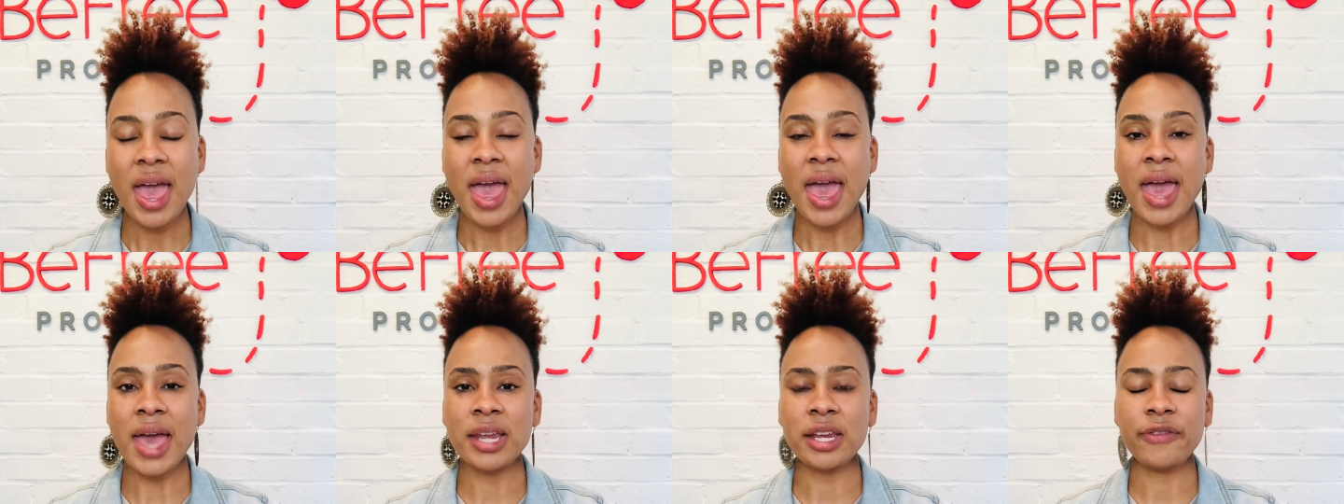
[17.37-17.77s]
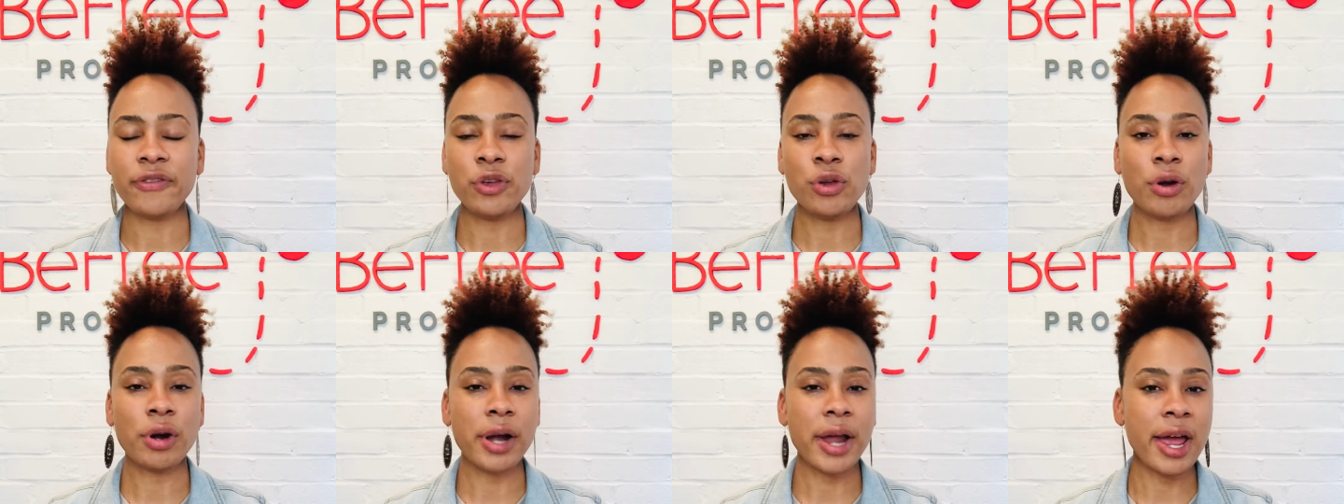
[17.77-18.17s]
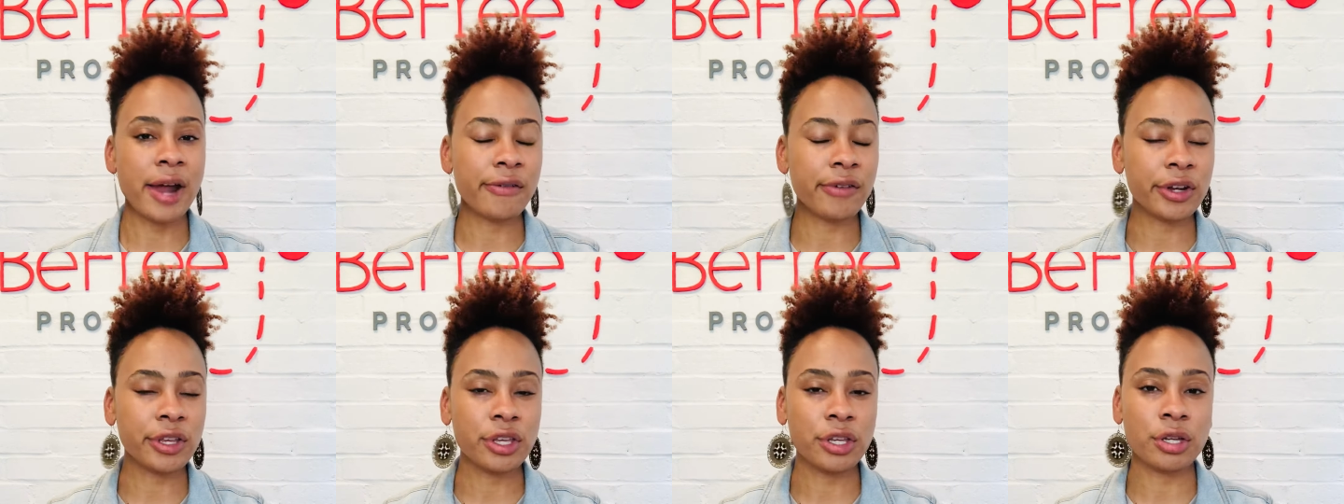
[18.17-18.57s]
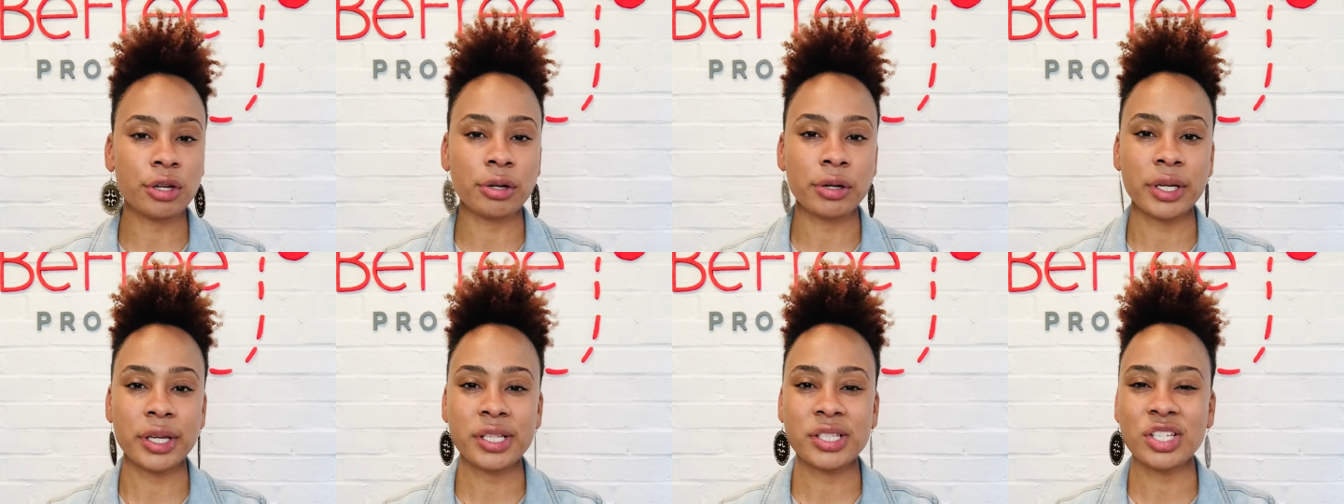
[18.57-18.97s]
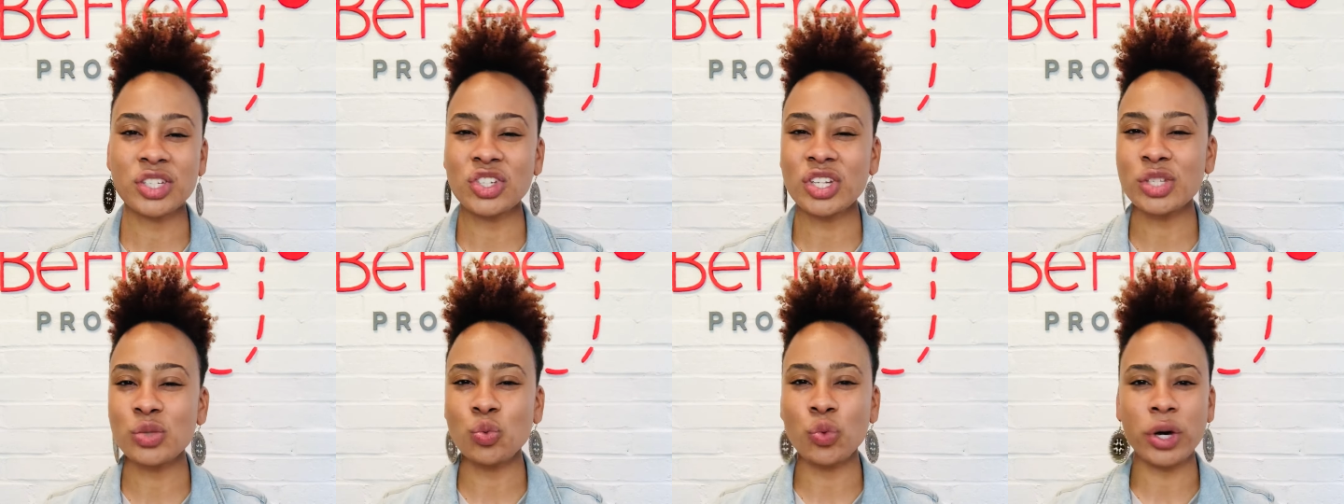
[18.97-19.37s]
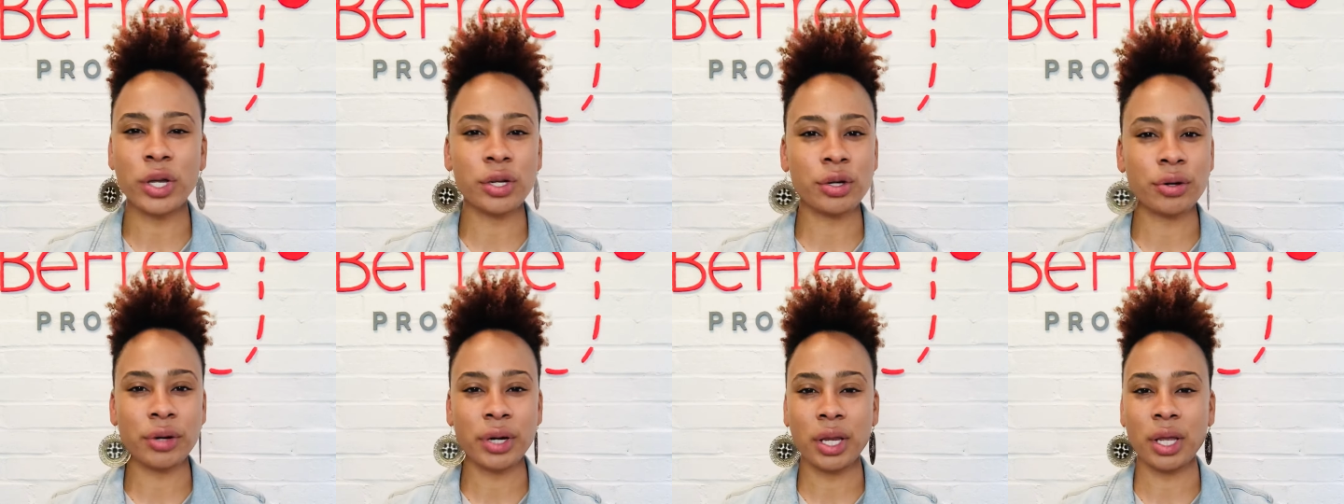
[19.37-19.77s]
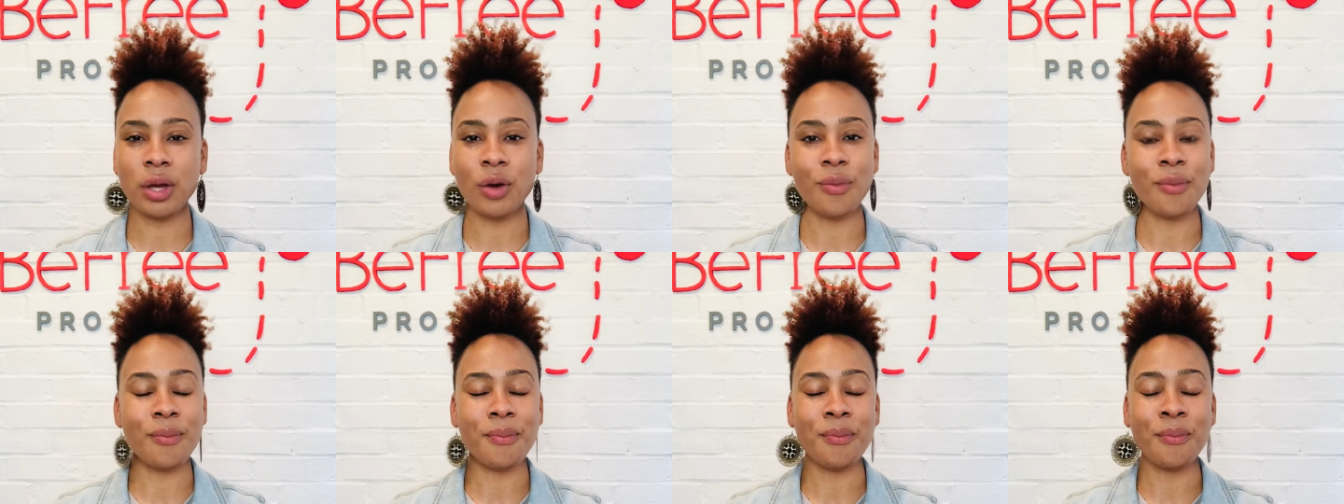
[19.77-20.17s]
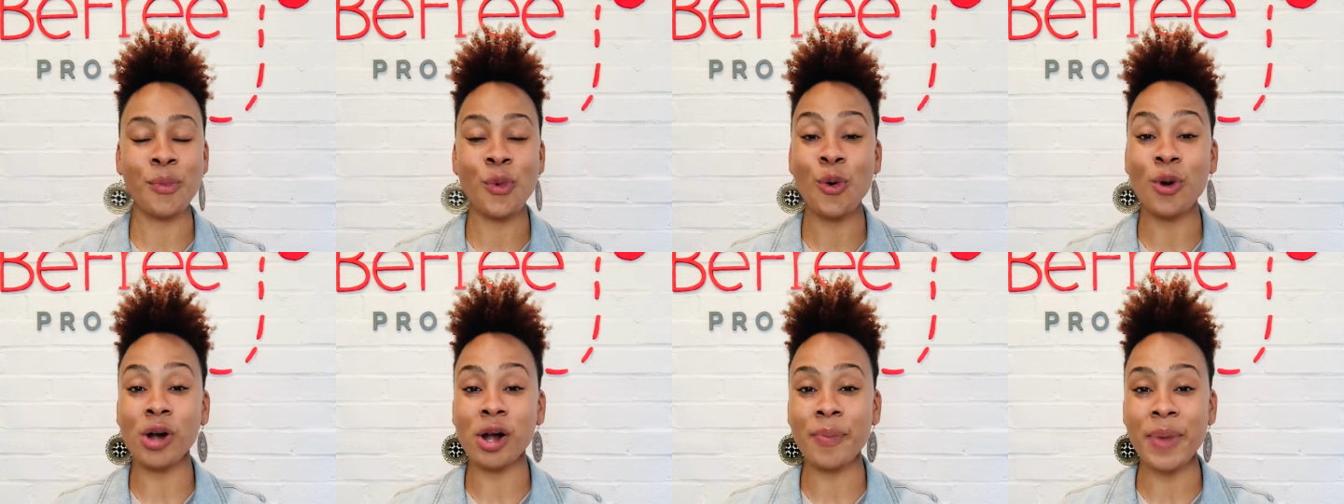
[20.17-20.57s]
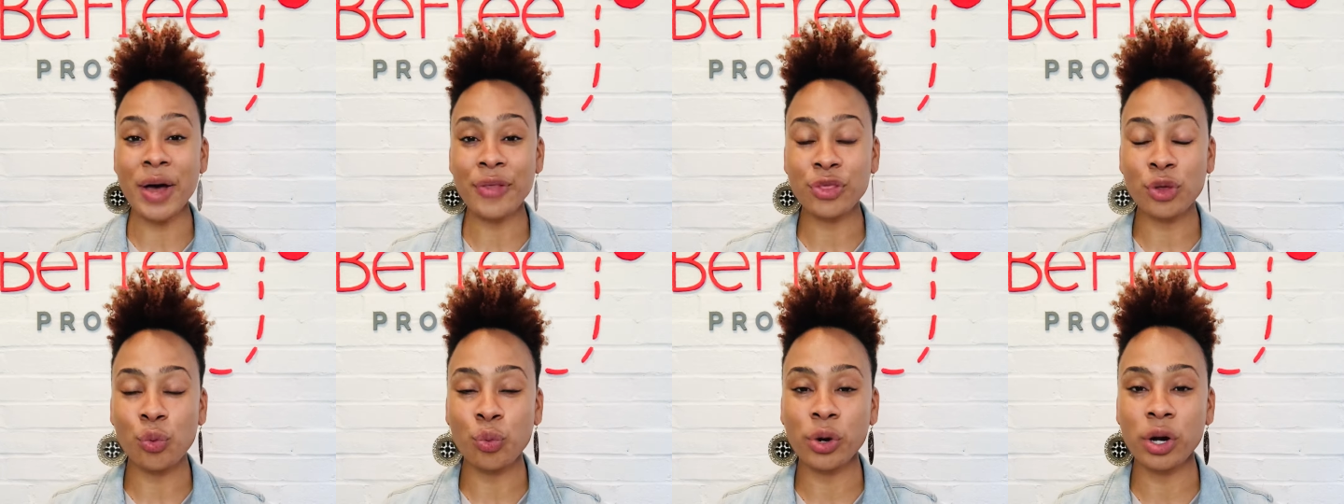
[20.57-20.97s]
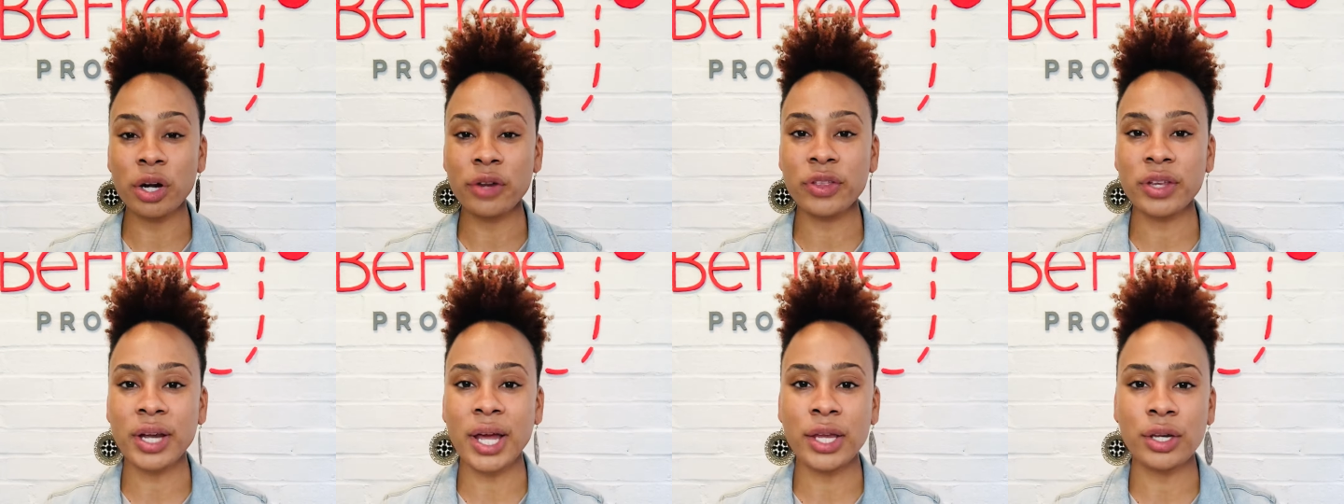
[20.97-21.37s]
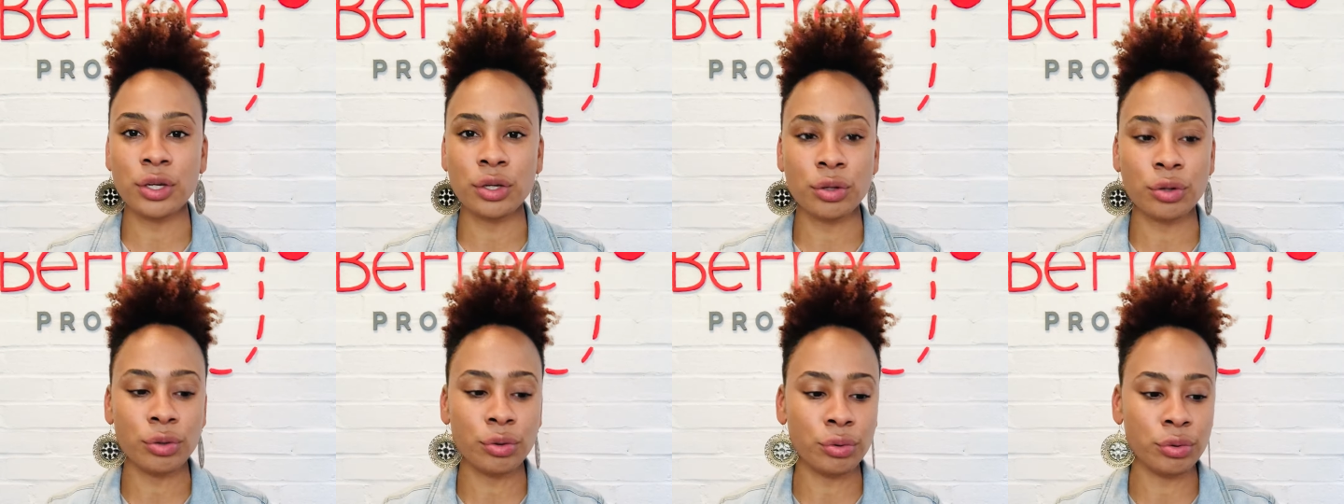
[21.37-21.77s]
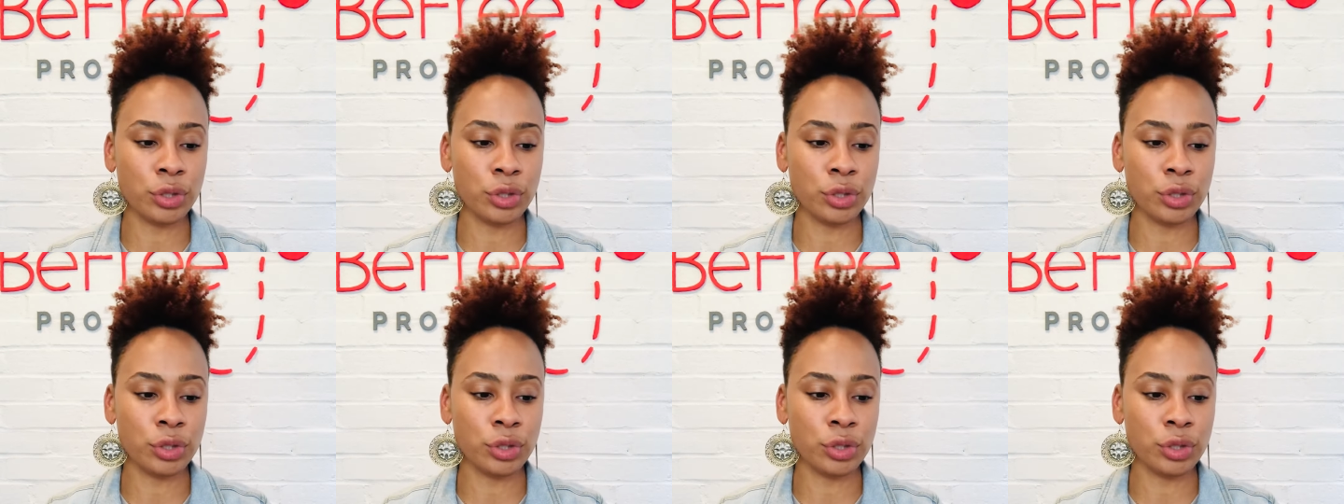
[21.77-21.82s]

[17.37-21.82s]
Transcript: And if you are ever curious and just wondering more about the work that I do,